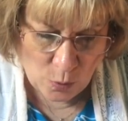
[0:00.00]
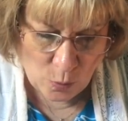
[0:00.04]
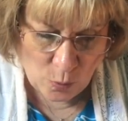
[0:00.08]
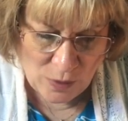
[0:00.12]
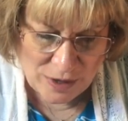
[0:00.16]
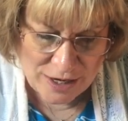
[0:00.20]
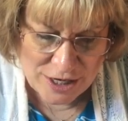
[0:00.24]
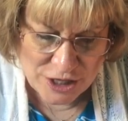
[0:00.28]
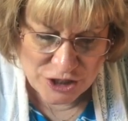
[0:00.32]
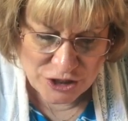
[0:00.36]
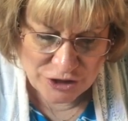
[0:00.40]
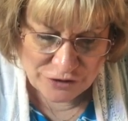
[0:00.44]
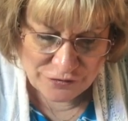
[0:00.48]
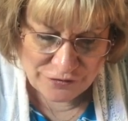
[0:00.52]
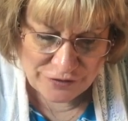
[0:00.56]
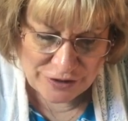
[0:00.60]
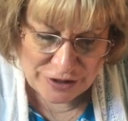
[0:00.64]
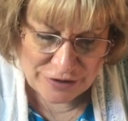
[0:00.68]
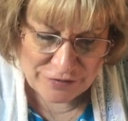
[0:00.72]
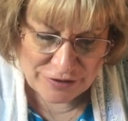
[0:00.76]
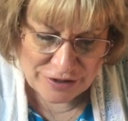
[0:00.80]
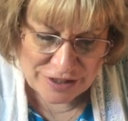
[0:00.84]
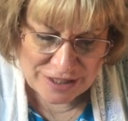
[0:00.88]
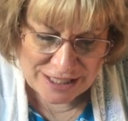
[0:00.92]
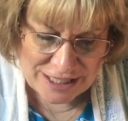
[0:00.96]
What is your
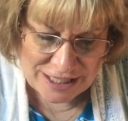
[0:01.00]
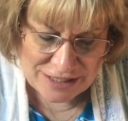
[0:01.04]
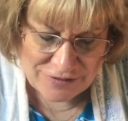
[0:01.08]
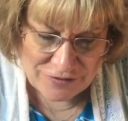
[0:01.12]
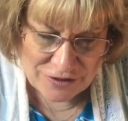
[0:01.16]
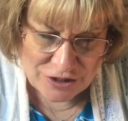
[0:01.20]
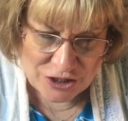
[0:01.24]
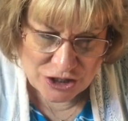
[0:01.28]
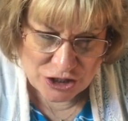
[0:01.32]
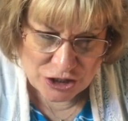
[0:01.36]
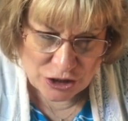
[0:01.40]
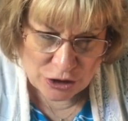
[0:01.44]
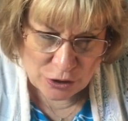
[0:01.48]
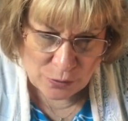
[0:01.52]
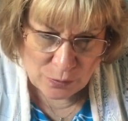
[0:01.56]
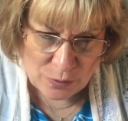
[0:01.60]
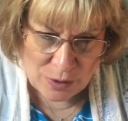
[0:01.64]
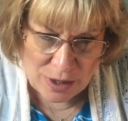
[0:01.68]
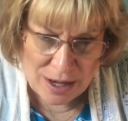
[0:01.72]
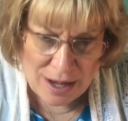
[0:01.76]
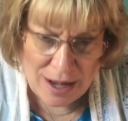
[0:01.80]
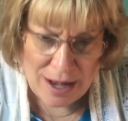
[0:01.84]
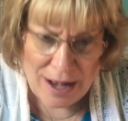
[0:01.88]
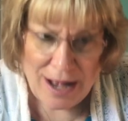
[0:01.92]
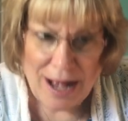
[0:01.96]
favorite TV show?
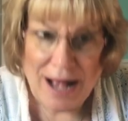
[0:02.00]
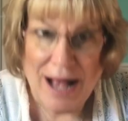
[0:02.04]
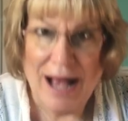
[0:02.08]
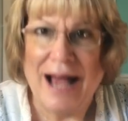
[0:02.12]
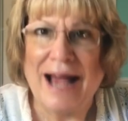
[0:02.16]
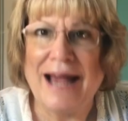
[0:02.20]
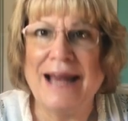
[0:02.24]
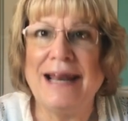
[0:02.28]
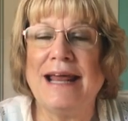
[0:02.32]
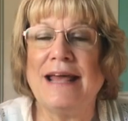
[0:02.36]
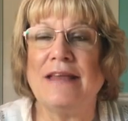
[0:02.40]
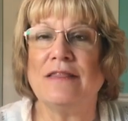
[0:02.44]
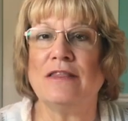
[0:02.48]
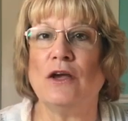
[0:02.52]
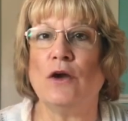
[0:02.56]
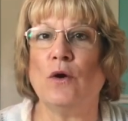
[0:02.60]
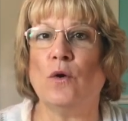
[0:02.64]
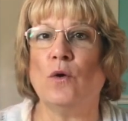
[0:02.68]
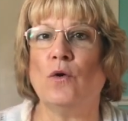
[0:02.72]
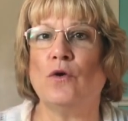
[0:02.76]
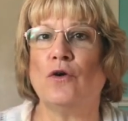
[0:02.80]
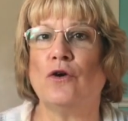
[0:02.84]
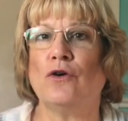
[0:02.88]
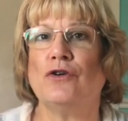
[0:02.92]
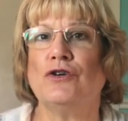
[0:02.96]
I like the
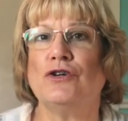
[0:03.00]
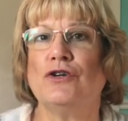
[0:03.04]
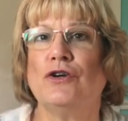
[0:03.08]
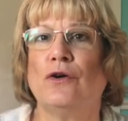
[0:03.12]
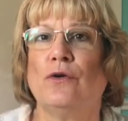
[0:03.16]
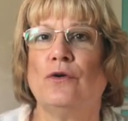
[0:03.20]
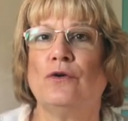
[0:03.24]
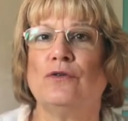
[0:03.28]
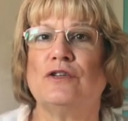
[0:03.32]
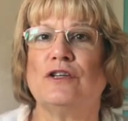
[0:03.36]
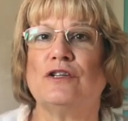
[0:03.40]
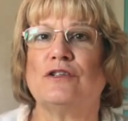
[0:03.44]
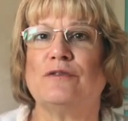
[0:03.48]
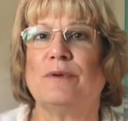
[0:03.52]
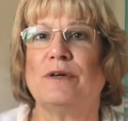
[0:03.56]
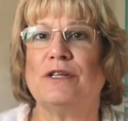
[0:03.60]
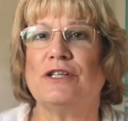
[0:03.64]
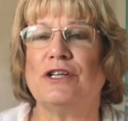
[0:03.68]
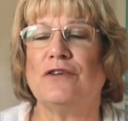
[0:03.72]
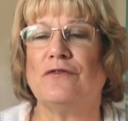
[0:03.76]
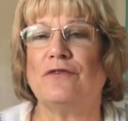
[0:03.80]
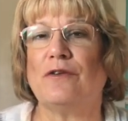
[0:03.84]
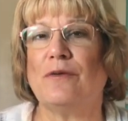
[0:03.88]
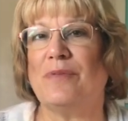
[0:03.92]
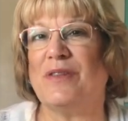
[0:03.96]
older shows,
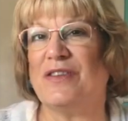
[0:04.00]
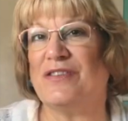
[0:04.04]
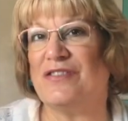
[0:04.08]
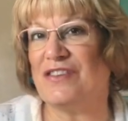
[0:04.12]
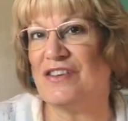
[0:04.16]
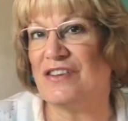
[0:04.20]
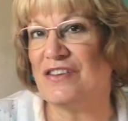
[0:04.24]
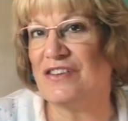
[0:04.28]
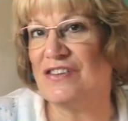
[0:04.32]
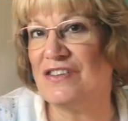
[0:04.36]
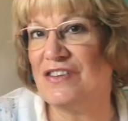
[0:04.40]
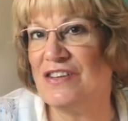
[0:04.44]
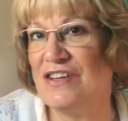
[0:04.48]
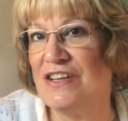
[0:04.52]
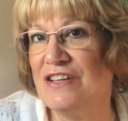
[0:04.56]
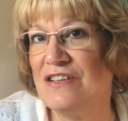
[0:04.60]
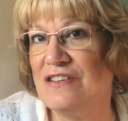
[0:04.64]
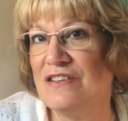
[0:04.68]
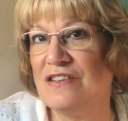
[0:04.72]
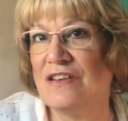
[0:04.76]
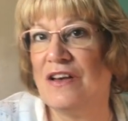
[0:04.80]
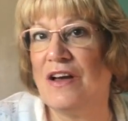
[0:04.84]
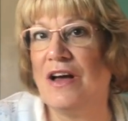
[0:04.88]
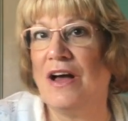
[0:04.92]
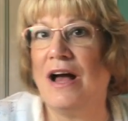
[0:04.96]
especially from the
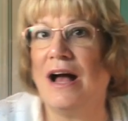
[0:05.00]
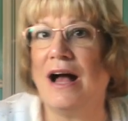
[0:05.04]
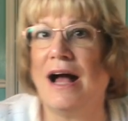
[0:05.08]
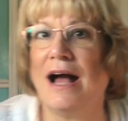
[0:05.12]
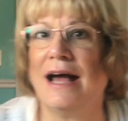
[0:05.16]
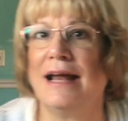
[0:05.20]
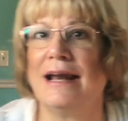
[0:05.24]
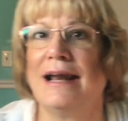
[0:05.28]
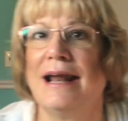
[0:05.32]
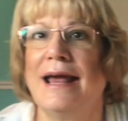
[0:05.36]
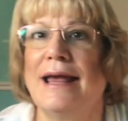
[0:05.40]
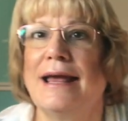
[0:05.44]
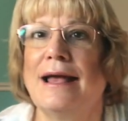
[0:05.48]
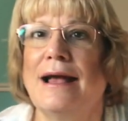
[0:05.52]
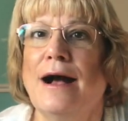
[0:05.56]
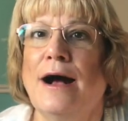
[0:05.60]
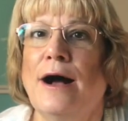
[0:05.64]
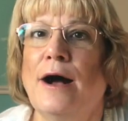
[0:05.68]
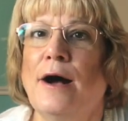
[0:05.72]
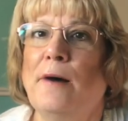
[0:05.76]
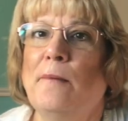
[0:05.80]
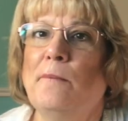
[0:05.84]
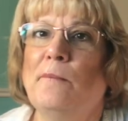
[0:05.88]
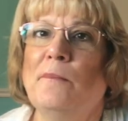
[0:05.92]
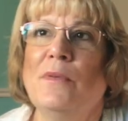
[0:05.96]
60s. I like
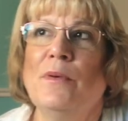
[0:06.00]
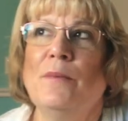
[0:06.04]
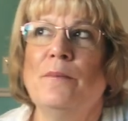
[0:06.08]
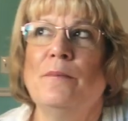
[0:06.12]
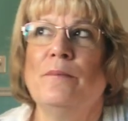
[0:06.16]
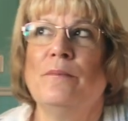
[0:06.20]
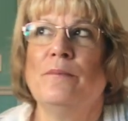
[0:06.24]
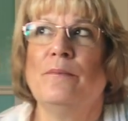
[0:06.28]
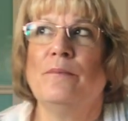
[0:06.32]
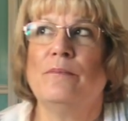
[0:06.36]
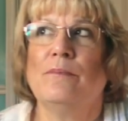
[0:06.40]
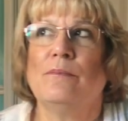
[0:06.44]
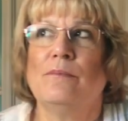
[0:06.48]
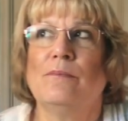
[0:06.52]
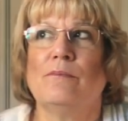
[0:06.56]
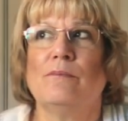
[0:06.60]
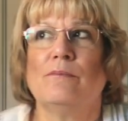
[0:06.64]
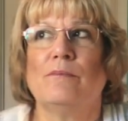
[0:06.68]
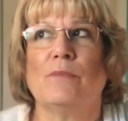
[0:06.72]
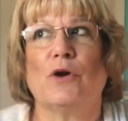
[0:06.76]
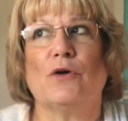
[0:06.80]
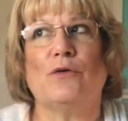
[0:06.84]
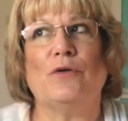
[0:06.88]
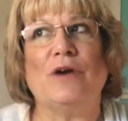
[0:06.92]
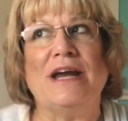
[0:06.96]

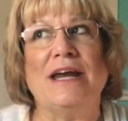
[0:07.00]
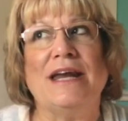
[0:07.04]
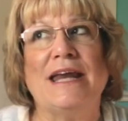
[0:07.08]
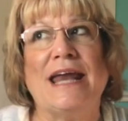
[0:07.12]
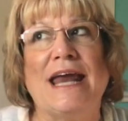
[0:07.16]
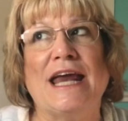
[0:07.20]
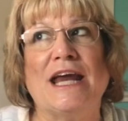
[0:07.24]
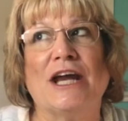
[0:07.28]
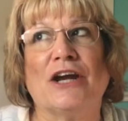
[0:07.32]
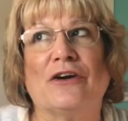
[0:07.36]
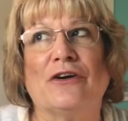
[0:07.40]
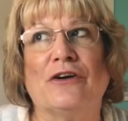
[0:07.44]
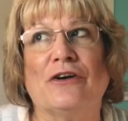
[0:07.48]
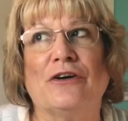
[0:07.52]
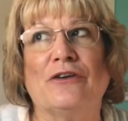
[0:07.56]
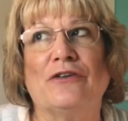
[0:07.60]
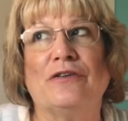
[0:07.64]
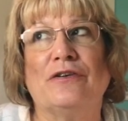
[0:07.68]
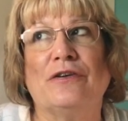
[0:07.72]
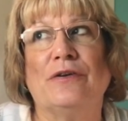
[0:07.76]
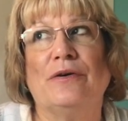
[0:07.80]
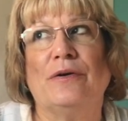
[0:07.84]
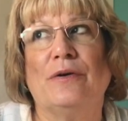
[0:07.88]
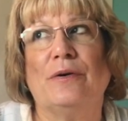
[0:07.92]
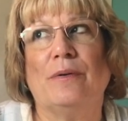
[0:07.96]
Green
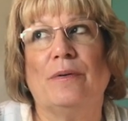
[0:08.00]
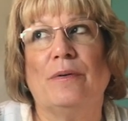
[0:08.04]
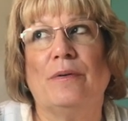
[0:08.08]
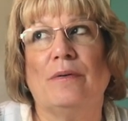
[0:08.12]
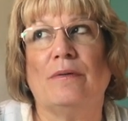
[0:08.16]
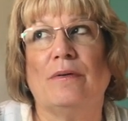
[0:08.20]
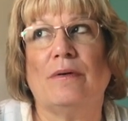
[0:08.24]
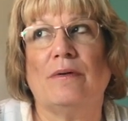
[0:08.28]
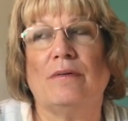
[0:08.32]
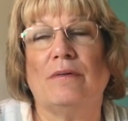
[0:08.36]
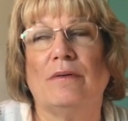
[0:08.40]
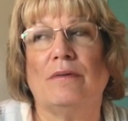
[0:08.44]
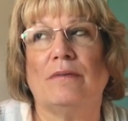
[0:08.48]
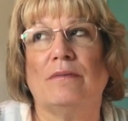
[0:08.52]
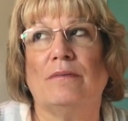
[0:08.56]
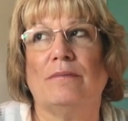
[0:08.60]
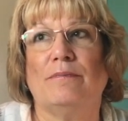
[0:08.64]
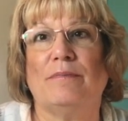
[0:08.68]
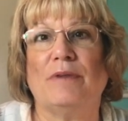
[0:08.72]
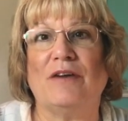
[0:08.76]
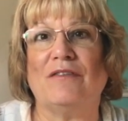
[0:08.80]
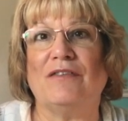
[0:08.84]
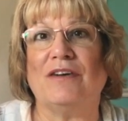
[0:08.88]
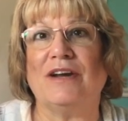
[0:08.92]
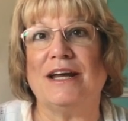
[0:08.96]
Acres,
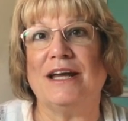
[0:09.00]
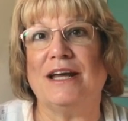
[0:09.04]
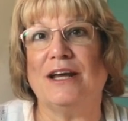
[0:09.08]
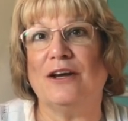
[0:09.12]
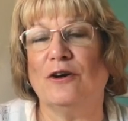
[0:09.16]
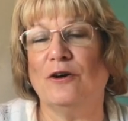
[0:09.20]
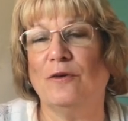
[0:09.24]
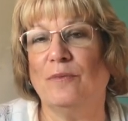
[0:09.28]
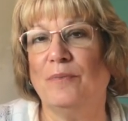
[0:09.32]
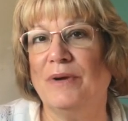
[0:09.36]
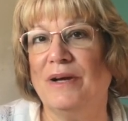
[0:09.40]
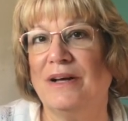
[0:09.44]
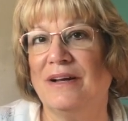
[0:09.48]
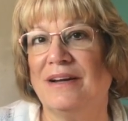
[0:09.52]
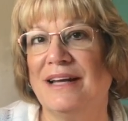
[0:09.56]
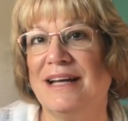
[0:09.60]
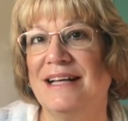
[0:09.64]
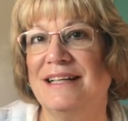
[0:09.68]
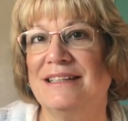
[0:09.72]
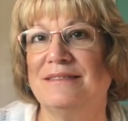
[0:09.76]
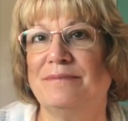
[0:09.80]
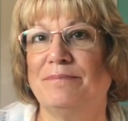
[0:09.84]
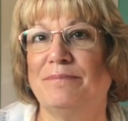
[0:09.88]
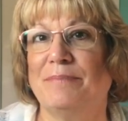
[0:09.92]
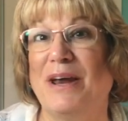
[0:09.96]
Beverly
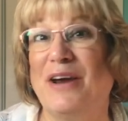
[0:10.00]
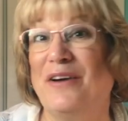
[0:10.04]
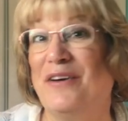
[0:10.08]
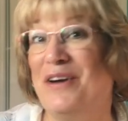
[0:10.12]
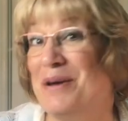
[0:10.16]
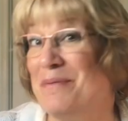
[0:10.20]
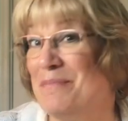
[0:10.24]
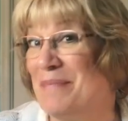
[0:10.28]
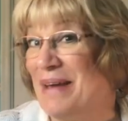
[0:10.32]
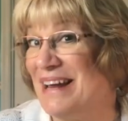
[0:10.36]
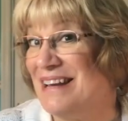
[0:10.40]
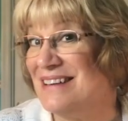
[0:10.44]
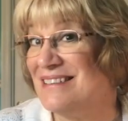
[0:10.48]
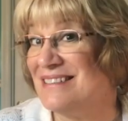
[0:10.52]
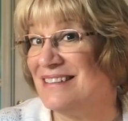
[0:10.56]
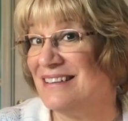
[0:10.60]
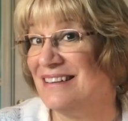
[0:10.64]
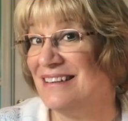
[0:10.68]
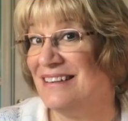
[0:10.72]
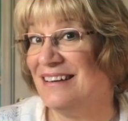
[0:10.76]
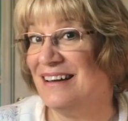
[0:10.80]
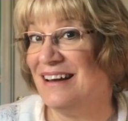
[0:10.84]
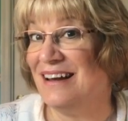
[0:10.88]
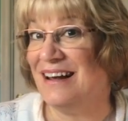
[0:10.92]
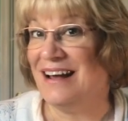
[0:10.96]
Hillbillies, Perry
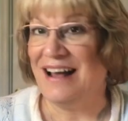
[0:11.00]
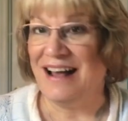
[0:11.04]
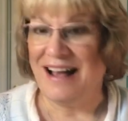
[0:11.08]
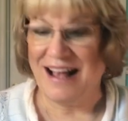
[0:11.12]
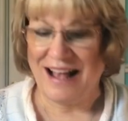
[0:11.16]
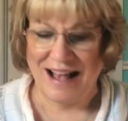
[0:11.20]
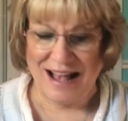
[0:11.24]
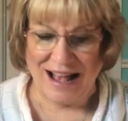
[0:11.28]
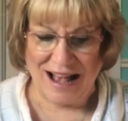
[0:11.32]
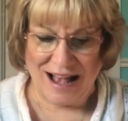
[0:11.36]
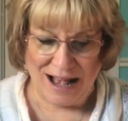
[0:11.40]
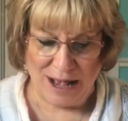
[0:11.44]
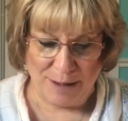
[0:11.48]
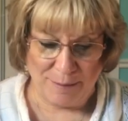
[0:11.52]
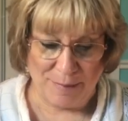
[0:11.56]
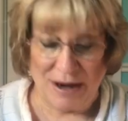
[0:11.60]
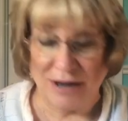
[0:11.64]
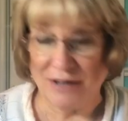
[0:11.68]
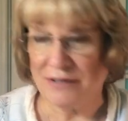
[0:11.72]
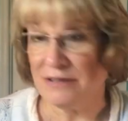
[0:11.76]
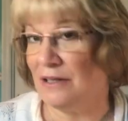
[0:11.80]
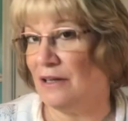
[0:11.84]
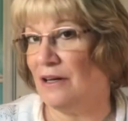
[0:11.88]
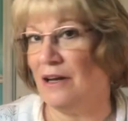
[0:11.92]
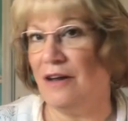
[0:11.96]
Mason. I
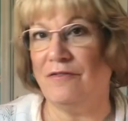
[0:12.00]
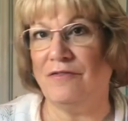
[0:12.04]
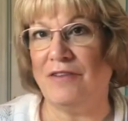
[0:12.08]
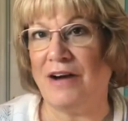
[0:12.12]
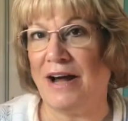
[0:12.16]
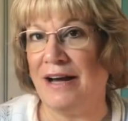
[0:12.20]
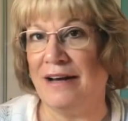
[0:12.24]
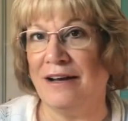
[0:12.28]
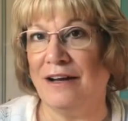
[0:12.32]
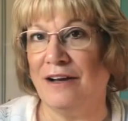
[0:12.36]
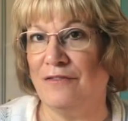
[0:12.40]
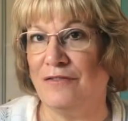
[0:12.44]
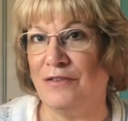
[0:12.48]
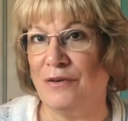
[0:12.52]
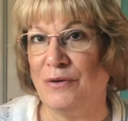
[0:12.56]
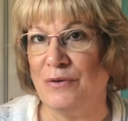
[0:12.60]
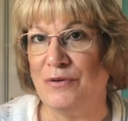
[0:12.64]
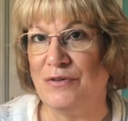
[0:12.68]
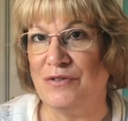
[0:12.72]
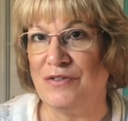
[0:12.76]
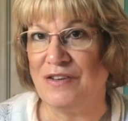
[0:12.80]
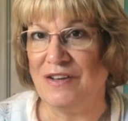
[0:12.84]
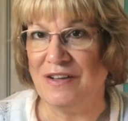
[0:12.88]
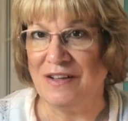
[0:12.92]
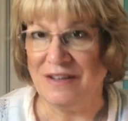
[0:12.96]
also love I Love
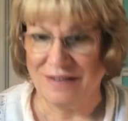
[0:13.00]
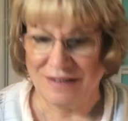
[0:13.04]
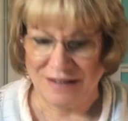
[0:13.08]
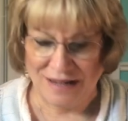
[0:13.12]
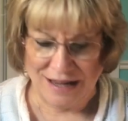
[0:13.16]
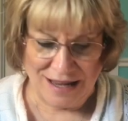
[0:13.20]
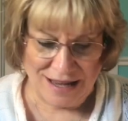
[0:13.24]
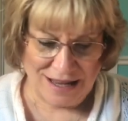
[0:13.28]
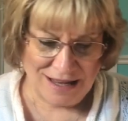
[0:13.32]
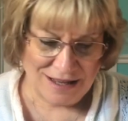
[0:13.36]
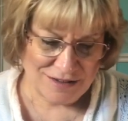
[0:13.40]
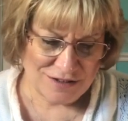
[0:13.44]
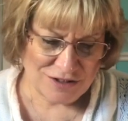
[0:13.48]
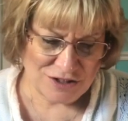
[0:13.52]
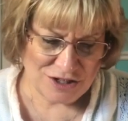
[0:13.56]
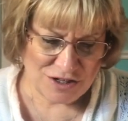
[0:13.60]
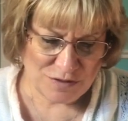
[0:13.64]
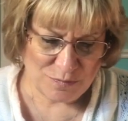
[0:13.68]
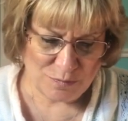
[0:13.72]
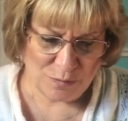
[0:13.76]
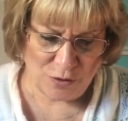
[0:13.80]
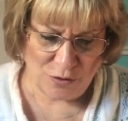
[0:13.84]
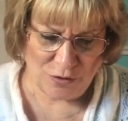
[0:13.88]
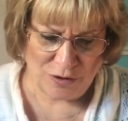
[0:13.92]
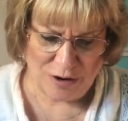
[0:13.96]
Lucy. So
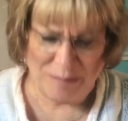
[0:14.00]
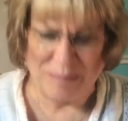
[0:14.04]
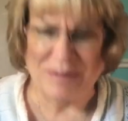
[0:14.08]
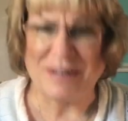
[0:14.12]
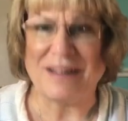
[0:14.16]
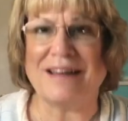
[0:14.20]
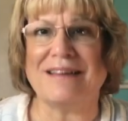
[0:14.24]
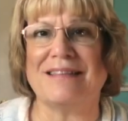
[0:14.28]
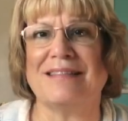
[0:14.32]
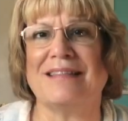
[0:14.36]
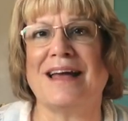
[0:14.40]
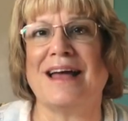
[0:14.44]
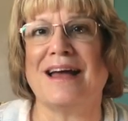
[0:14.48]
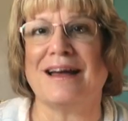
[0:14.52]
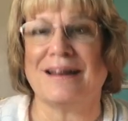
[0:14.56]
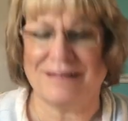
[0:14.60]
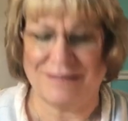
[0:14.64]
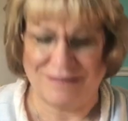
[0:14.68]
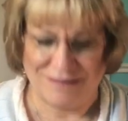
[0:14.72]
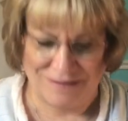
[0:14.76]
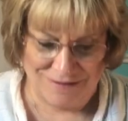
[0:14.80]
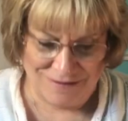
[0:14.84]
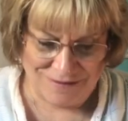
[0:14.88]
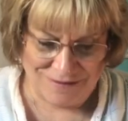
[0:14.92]
just programs like that.